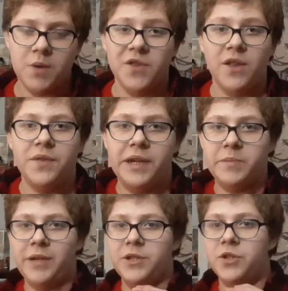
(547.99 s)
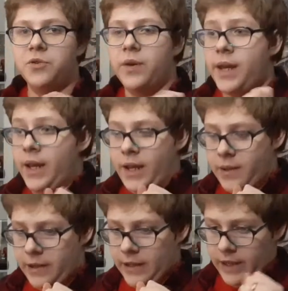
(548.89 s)
without things being too
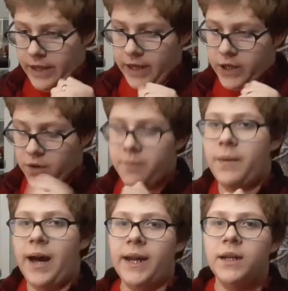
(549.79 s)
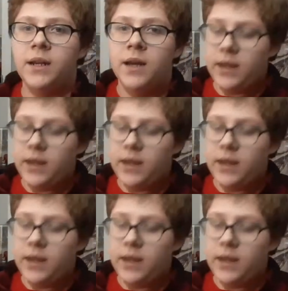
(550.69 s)
in your mind.